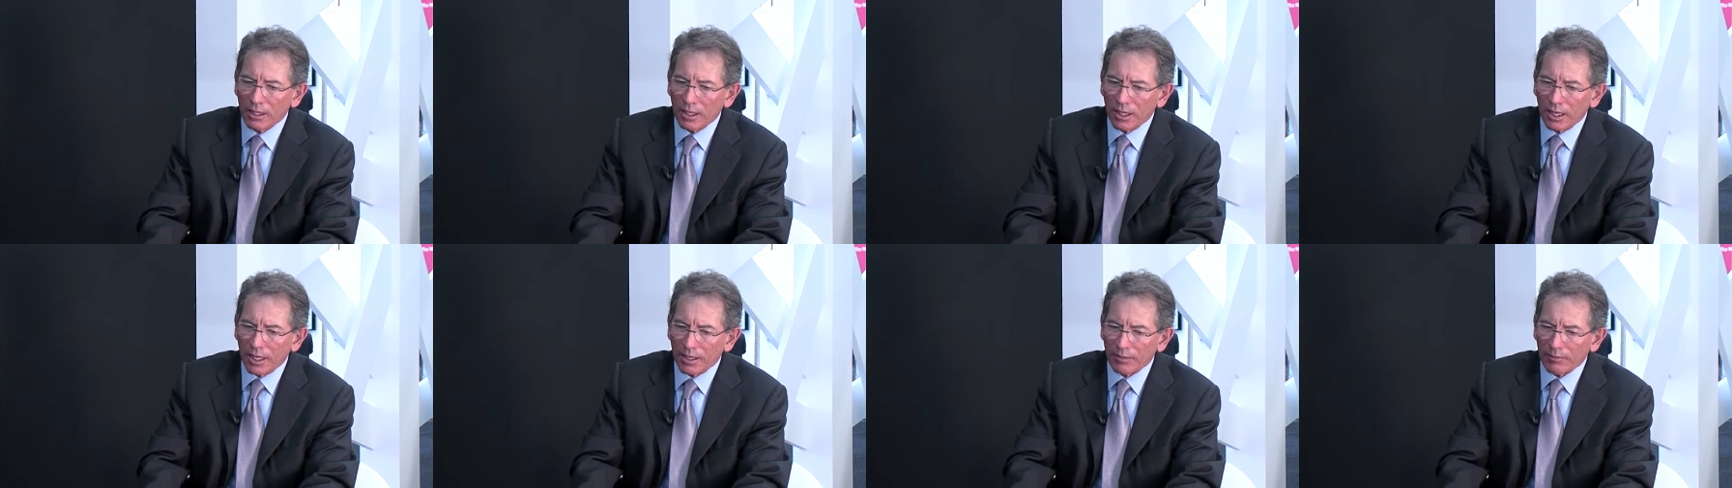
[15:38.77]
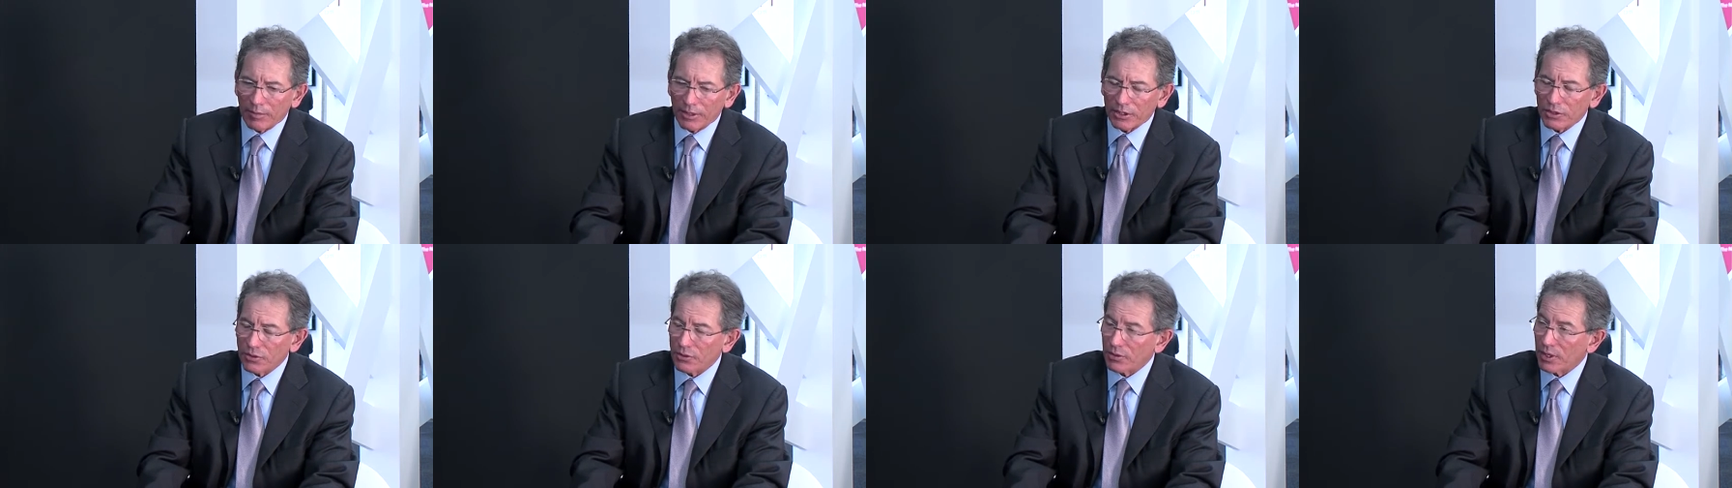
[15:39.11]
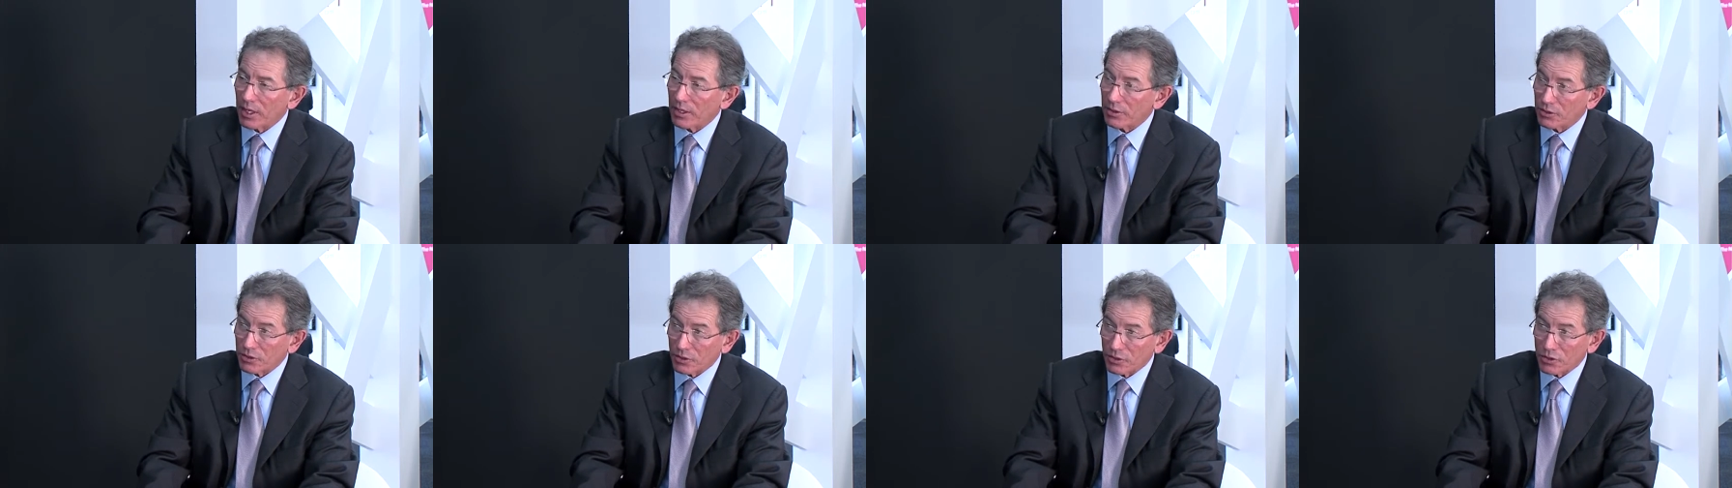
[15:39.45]
and by
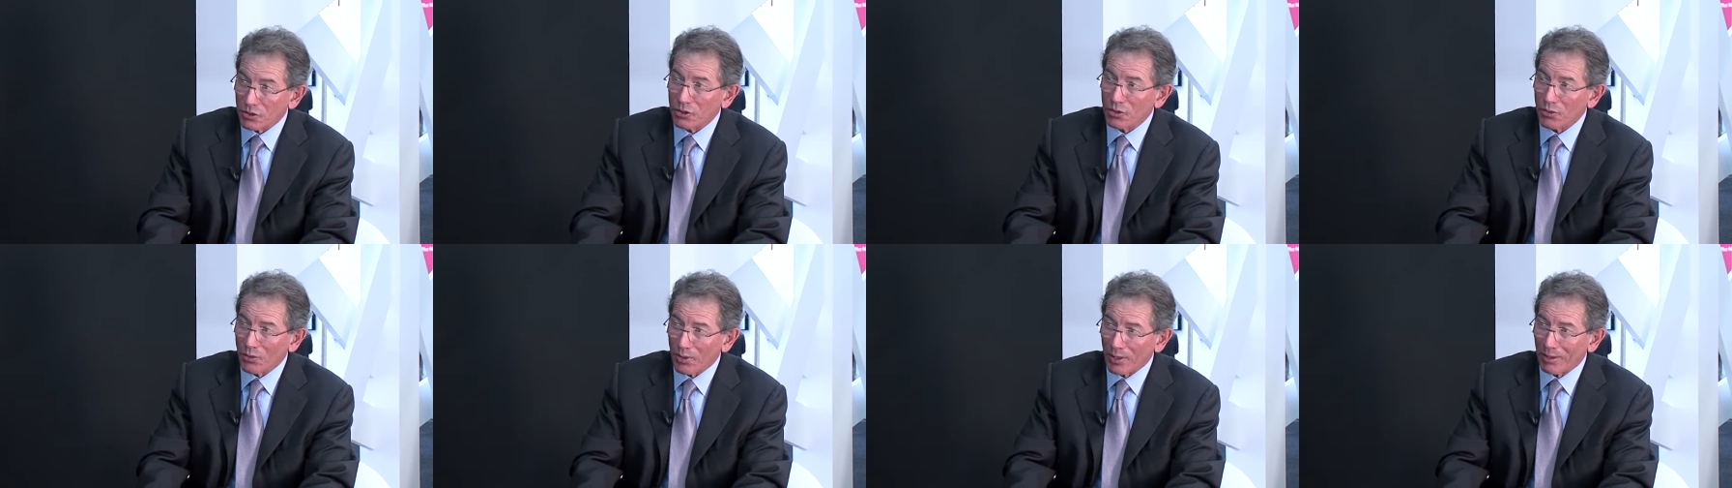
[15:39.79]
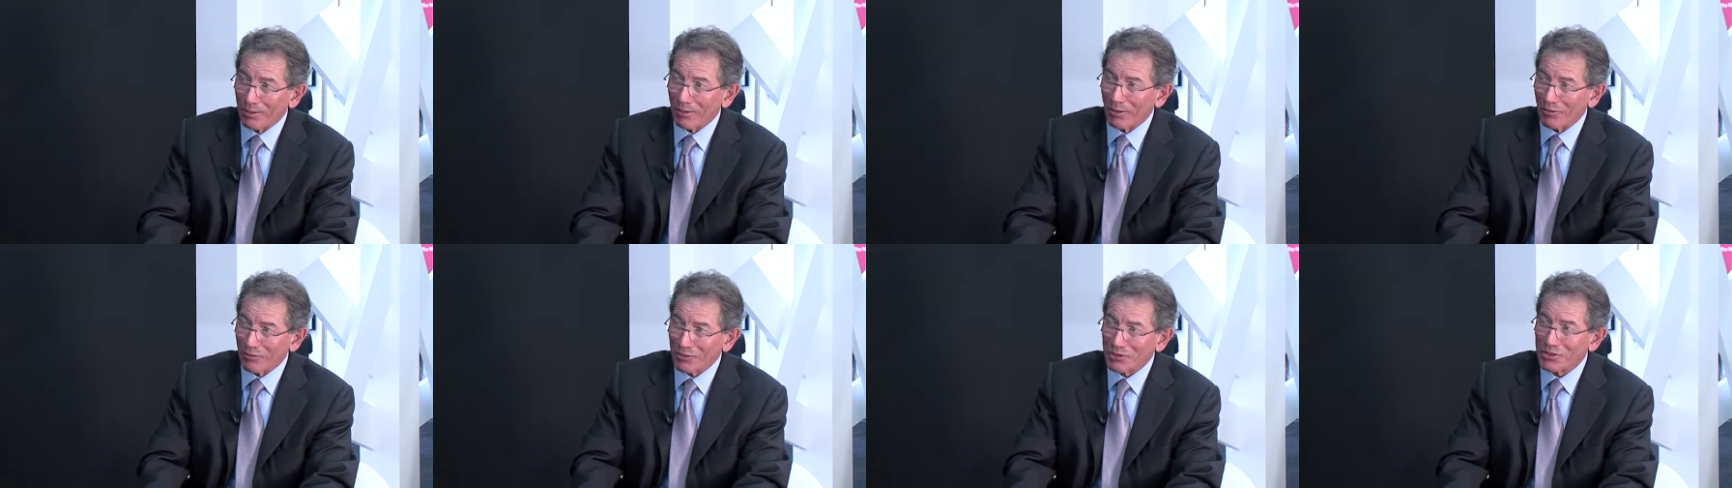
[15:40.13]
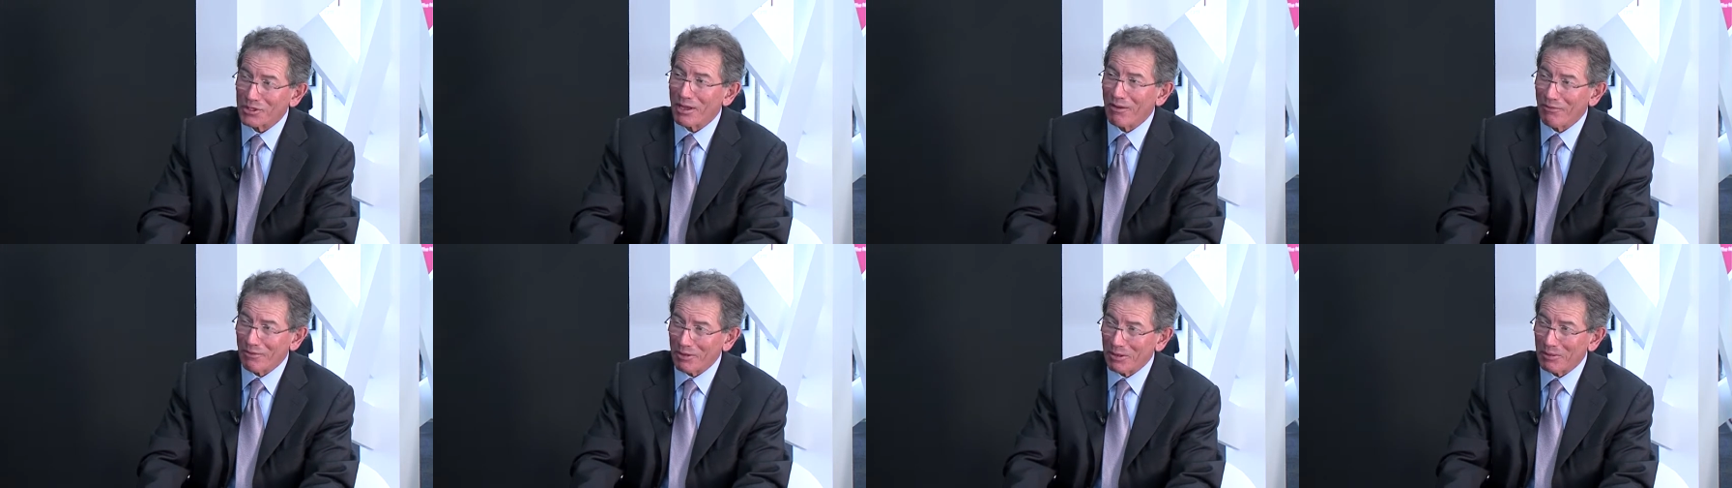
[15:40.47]
2002 had over
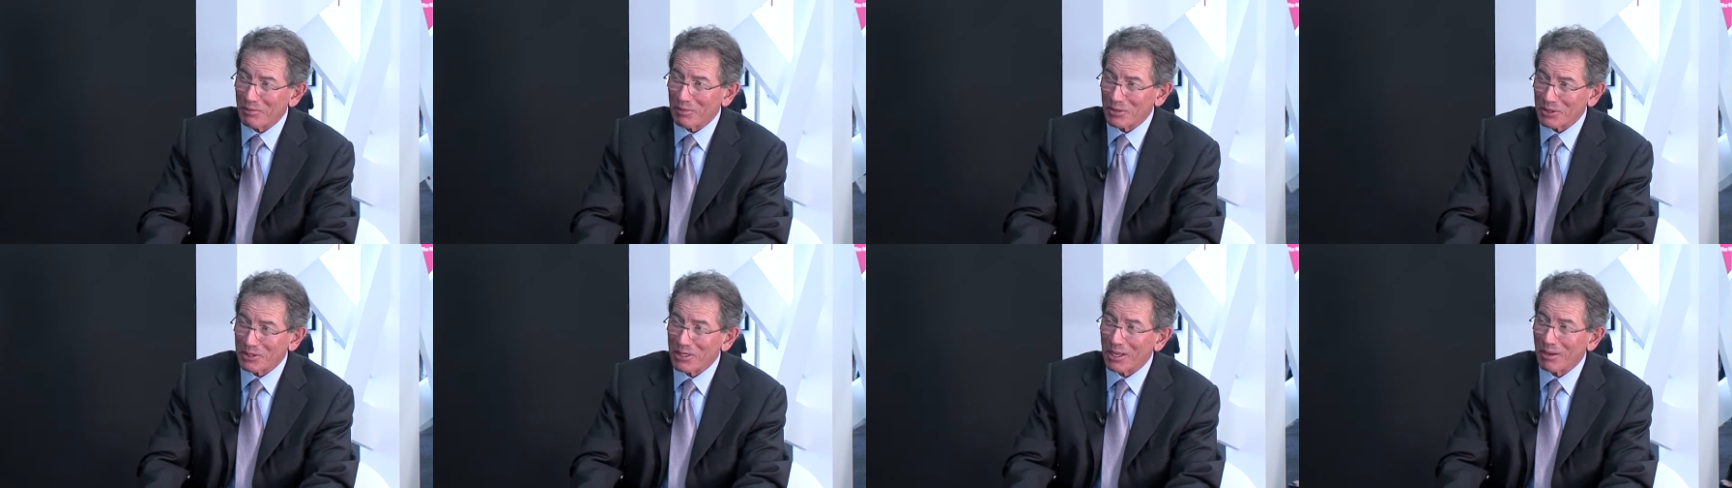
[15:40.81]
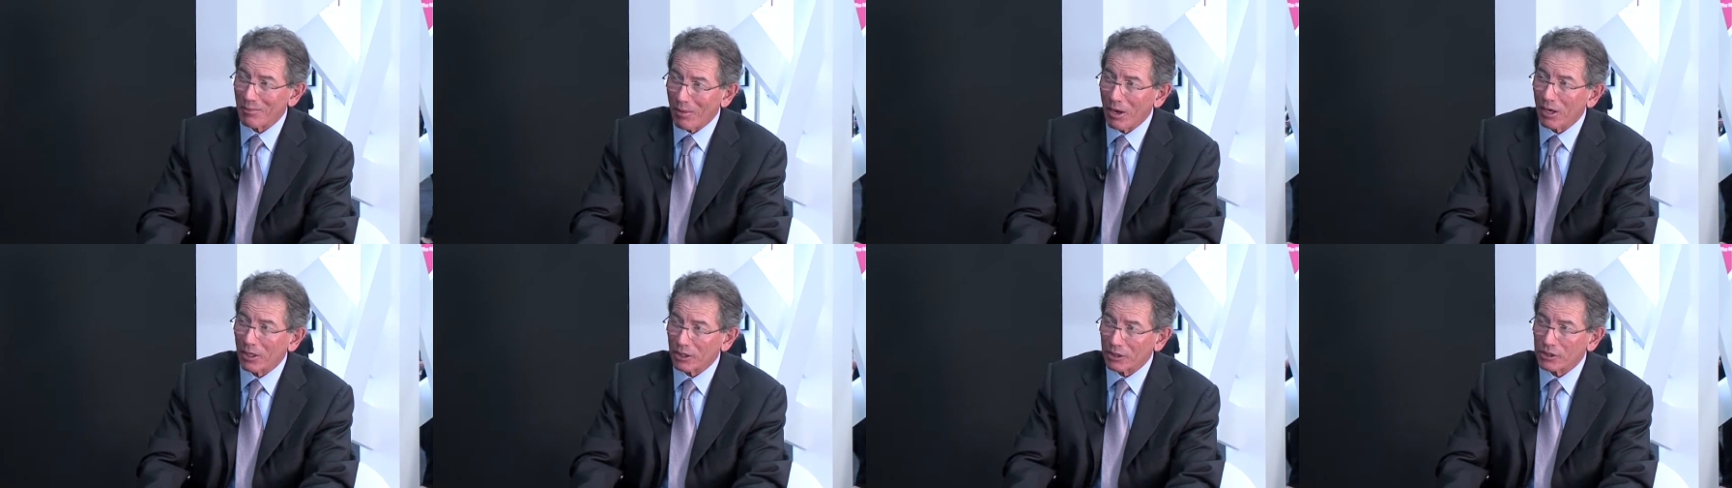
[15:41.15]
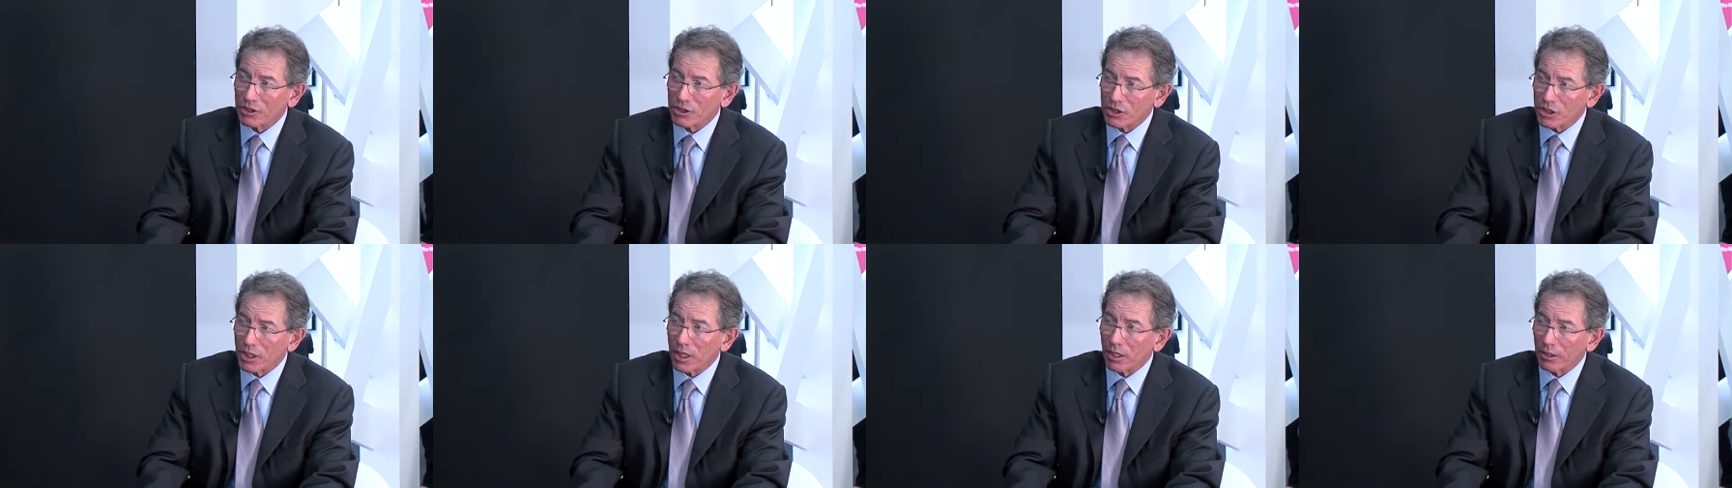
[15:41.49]
70% market
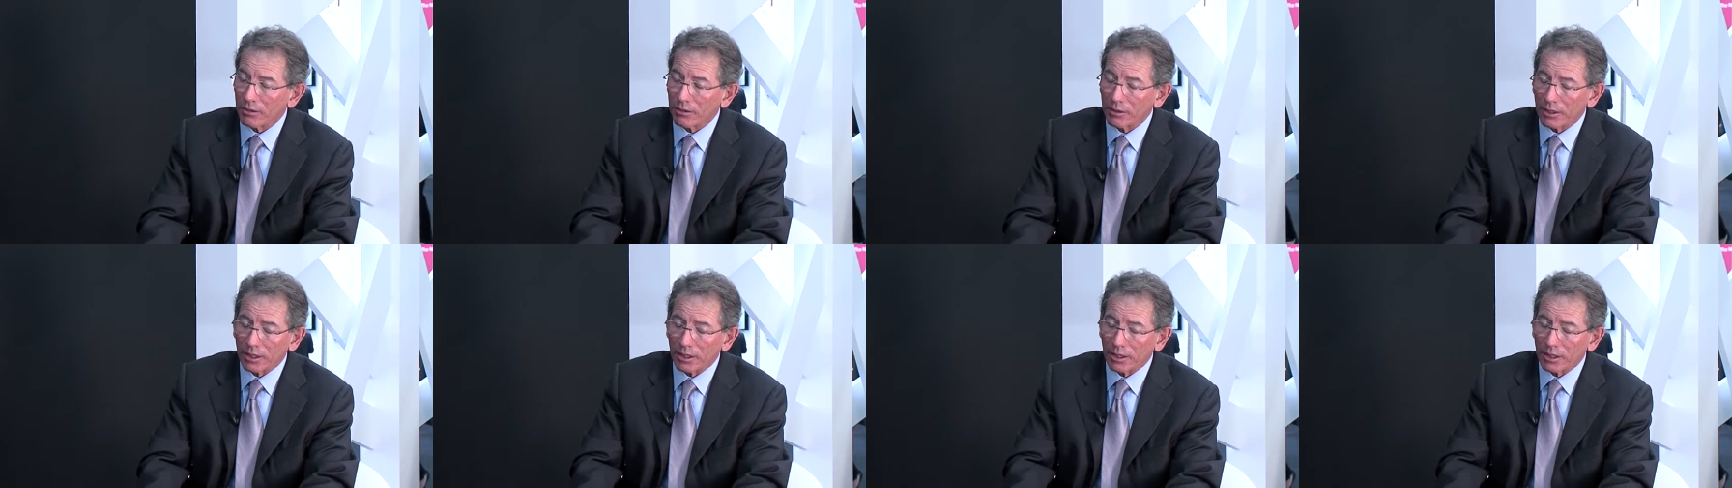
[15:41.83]
share